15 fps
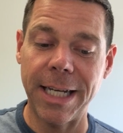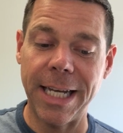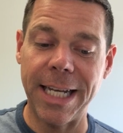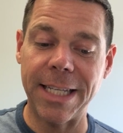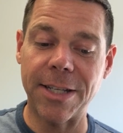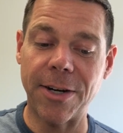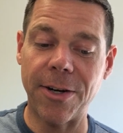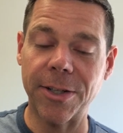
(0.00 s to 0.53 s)

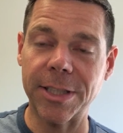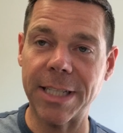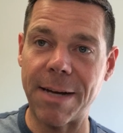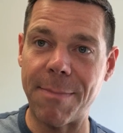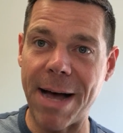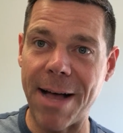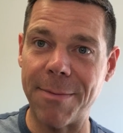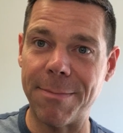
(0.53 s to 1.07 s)
He talks
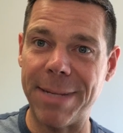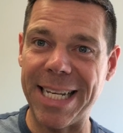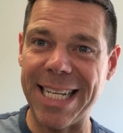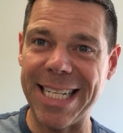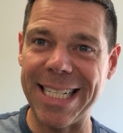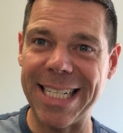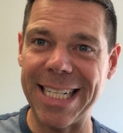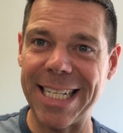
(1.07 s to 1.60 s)
about
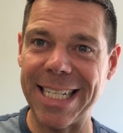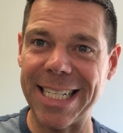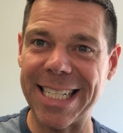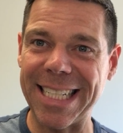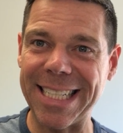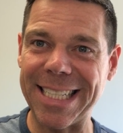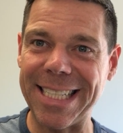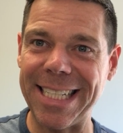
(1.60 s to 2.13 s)
being
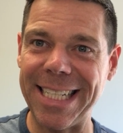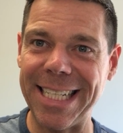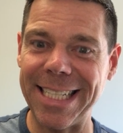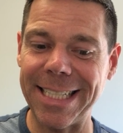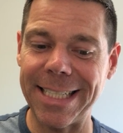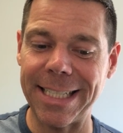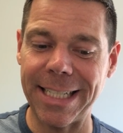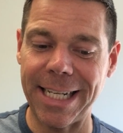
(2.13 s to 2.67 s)

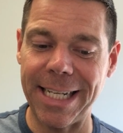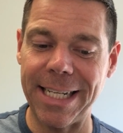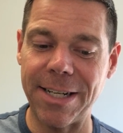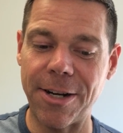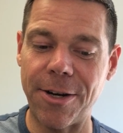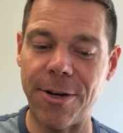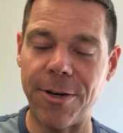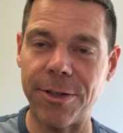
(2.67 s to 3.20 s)
content in
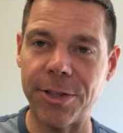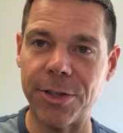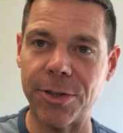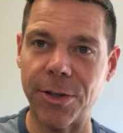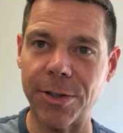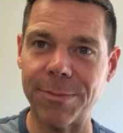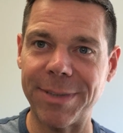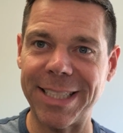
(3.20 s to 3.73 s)
all
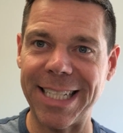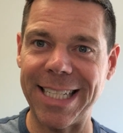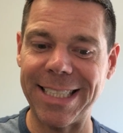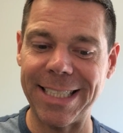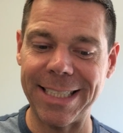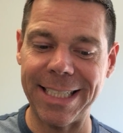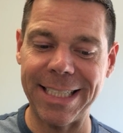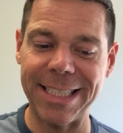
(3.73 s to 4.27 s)

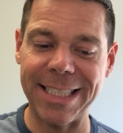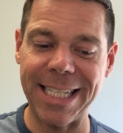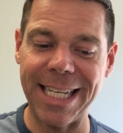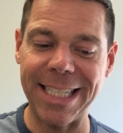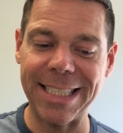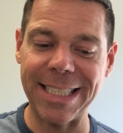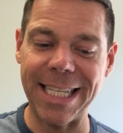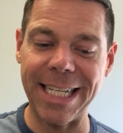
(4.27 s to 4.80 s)
circumstances. He
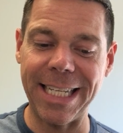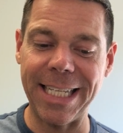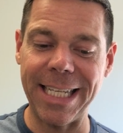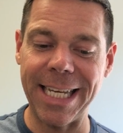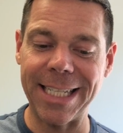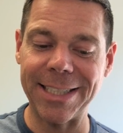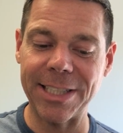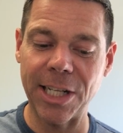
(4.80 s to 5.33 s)
says that
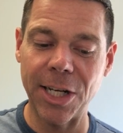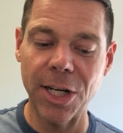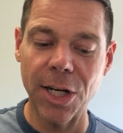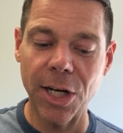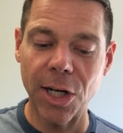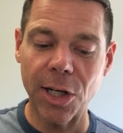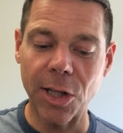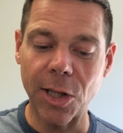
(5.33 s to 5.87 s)
he has
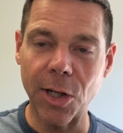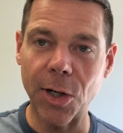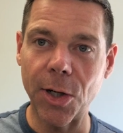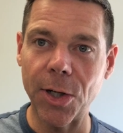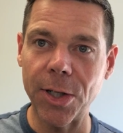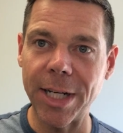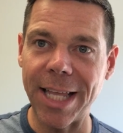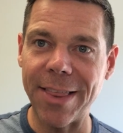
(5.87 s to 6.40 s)

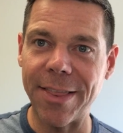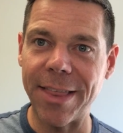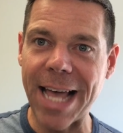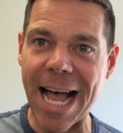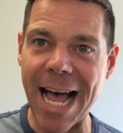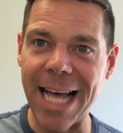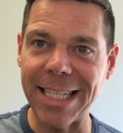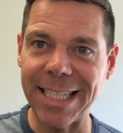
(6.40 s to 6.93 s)
learned
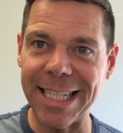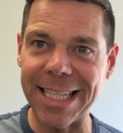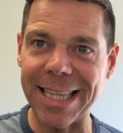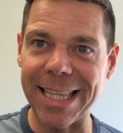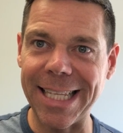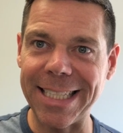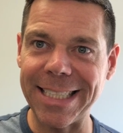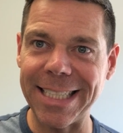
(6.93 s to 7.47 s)
that. He
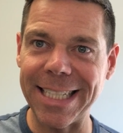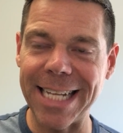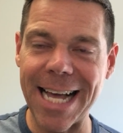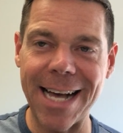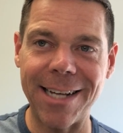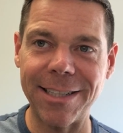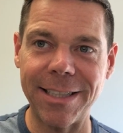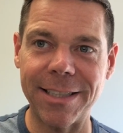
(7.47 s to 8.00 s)
listed
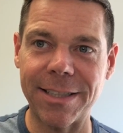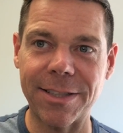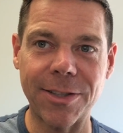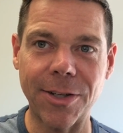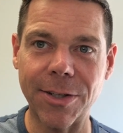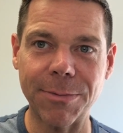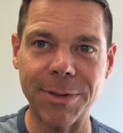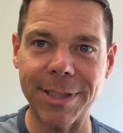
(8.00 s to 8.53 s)
out his
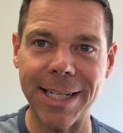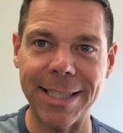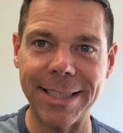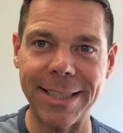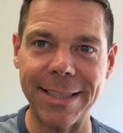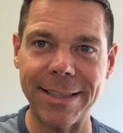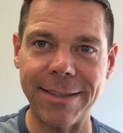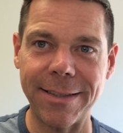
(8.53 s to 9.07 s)

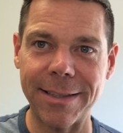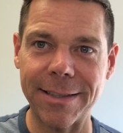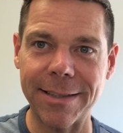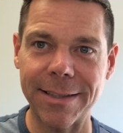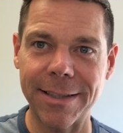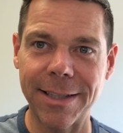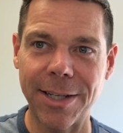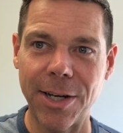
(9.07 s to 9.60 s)
circumstances,
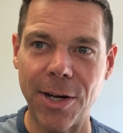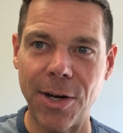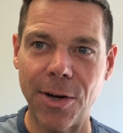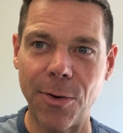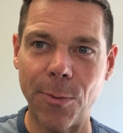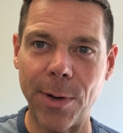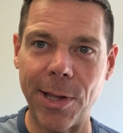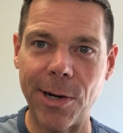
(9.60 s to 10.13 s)

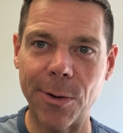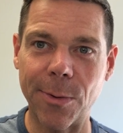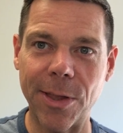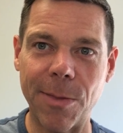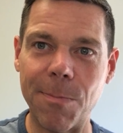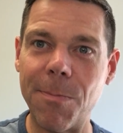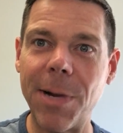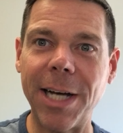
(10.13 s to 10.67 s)
whether
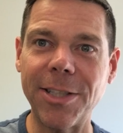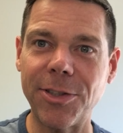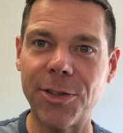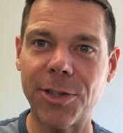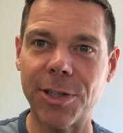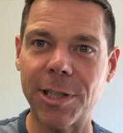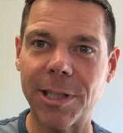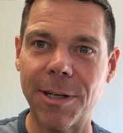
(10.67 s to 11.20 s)
with
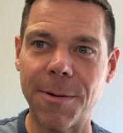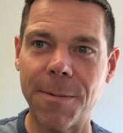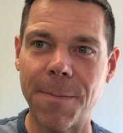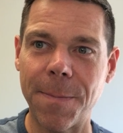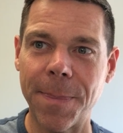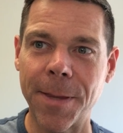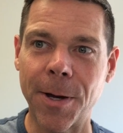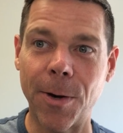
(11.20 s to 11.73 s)
much
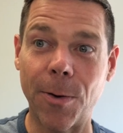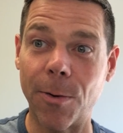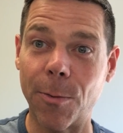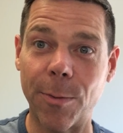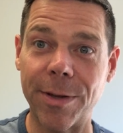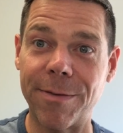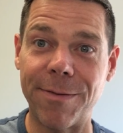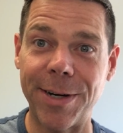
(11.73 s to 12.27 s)
or
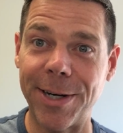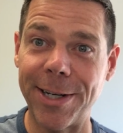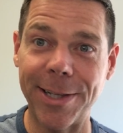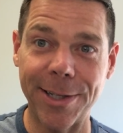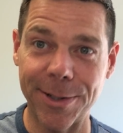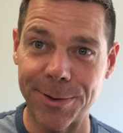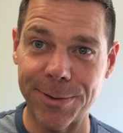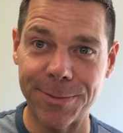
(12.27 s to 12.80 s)
with very
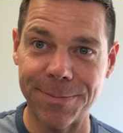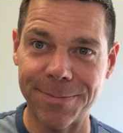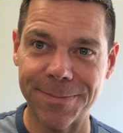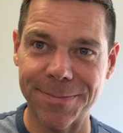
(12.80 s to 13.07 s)
little,